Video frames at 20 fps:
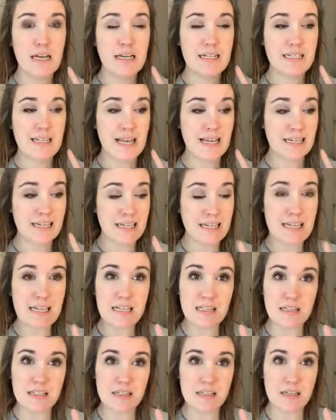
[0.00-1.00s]

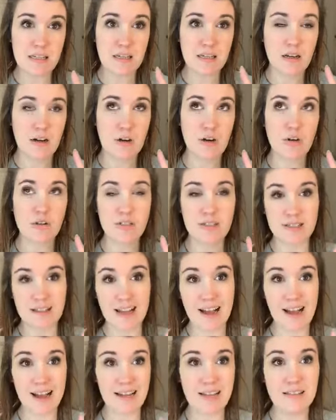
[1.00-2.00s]
techniques or
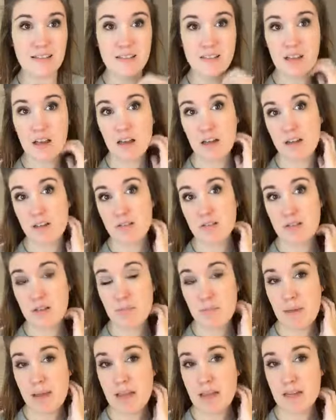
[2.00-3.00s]
designs to
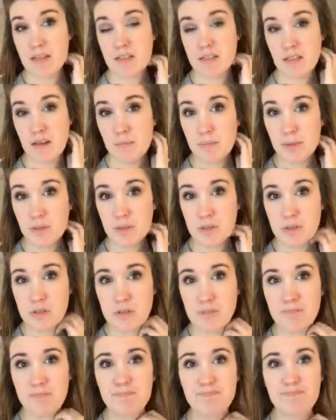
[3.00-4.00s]
make tumblers.